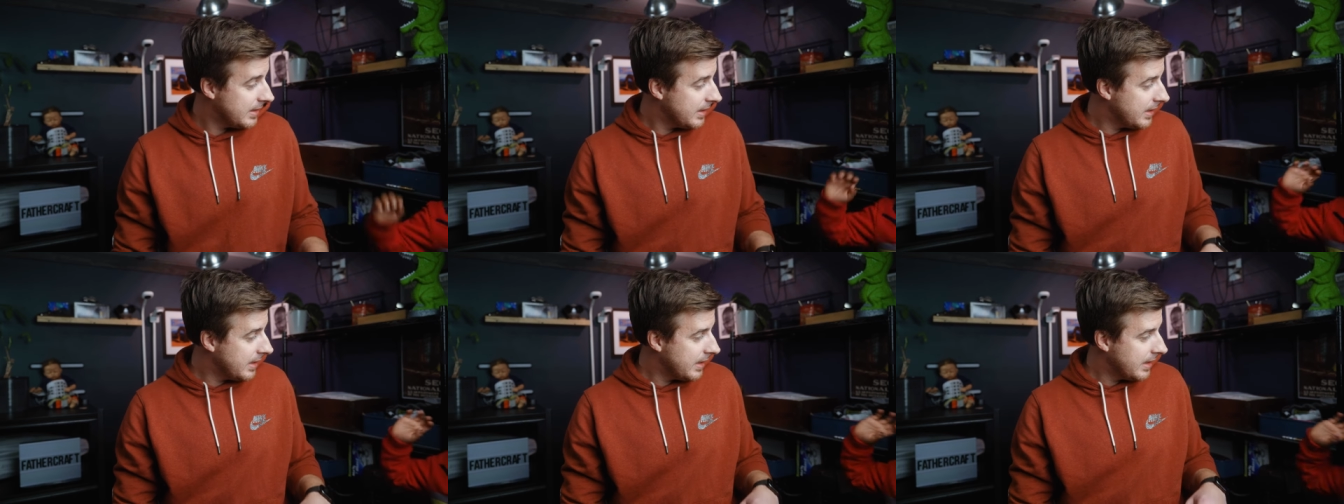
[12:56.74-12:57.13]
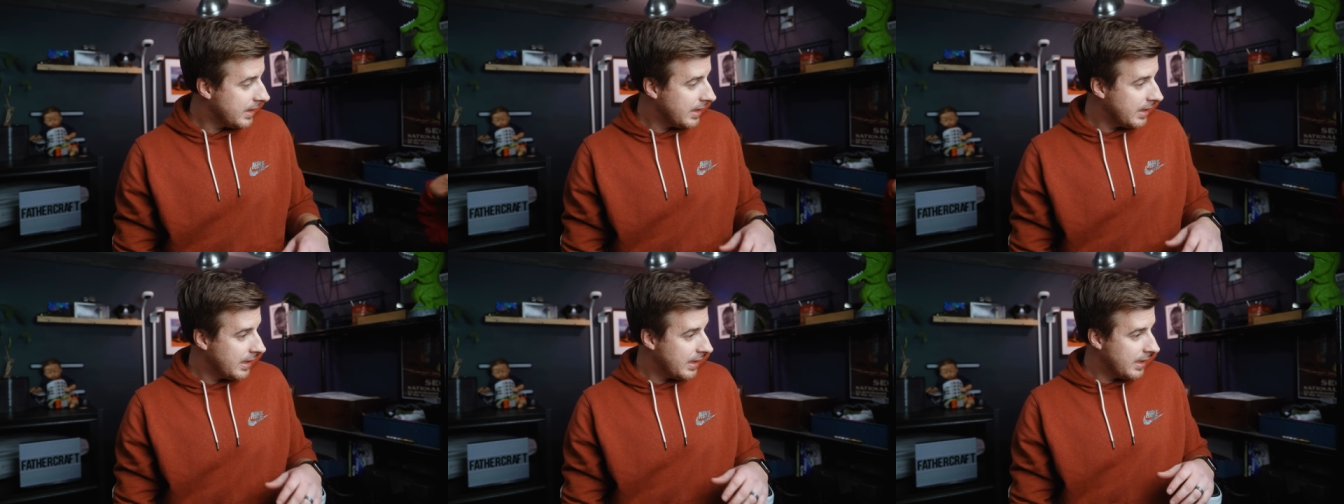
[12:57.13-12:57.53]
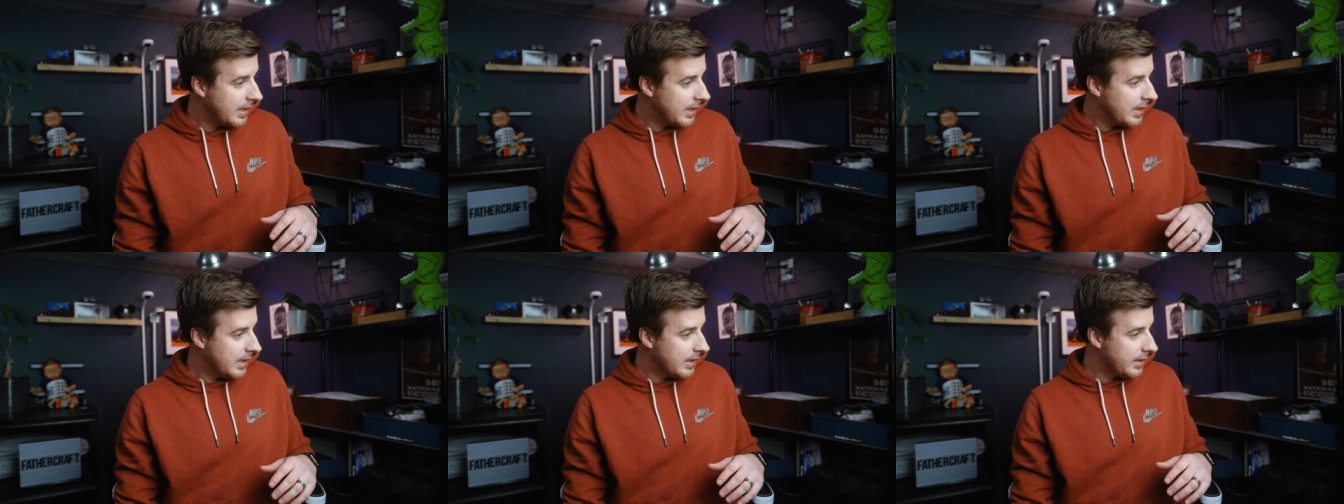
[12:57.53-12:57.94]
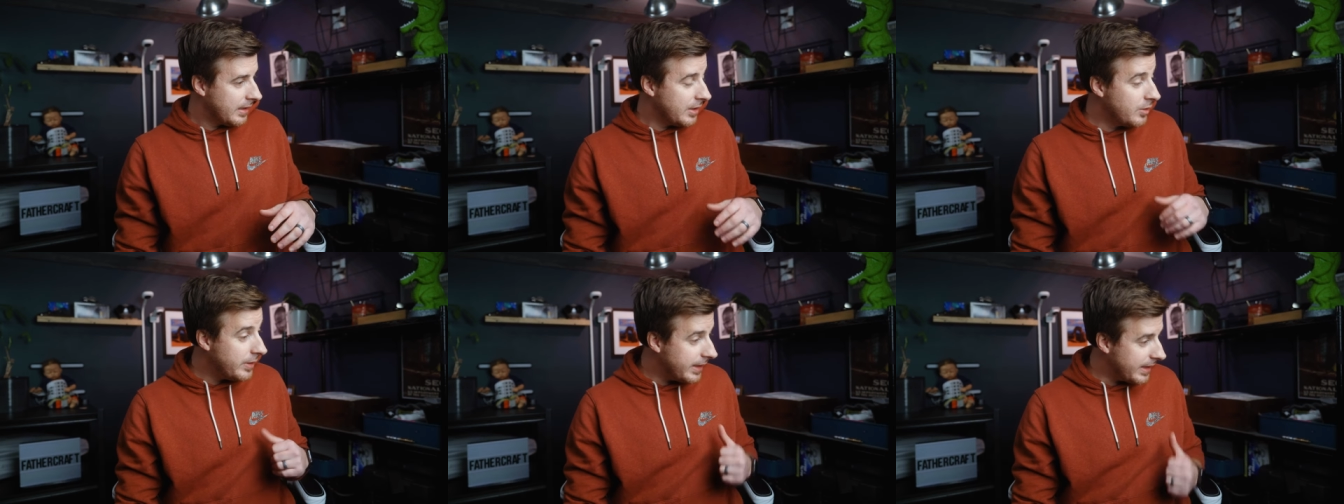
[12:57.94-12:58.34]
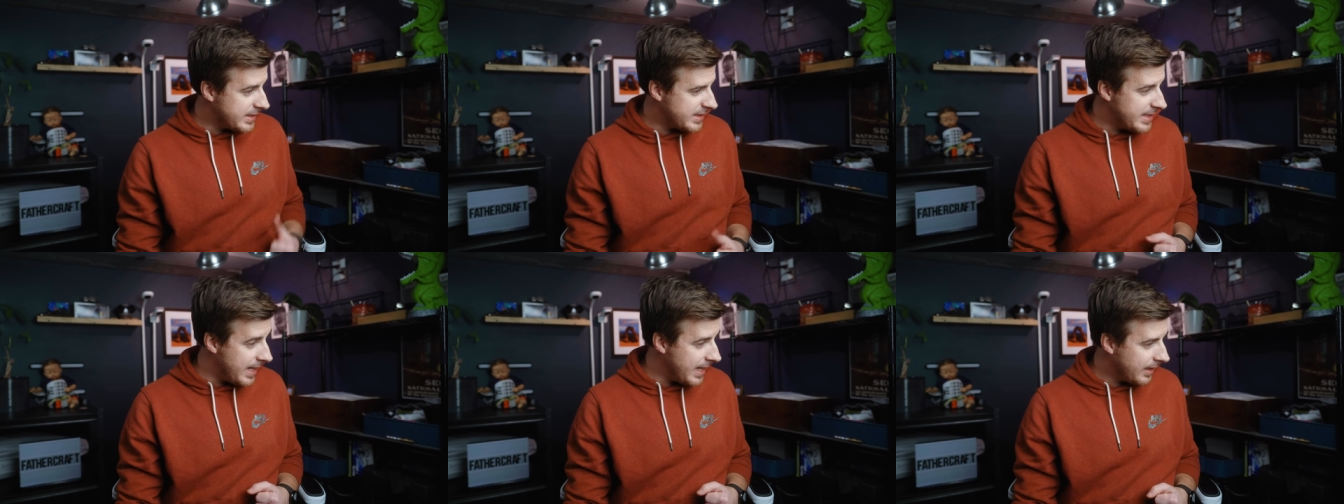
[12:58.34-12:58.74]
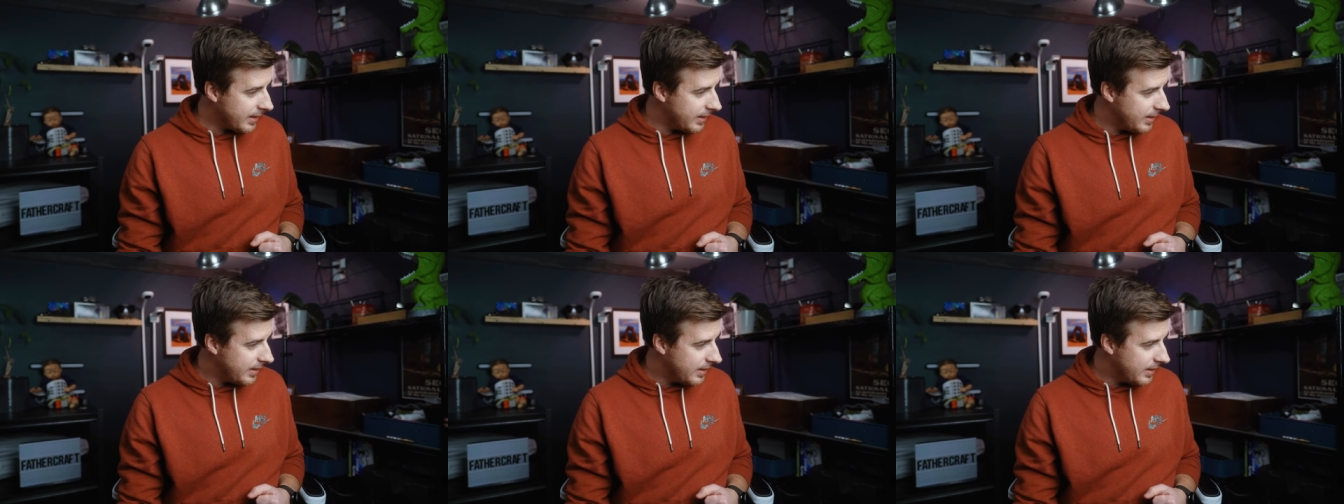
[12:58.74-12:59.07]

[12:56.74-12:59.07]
I need a snack. You need a snack?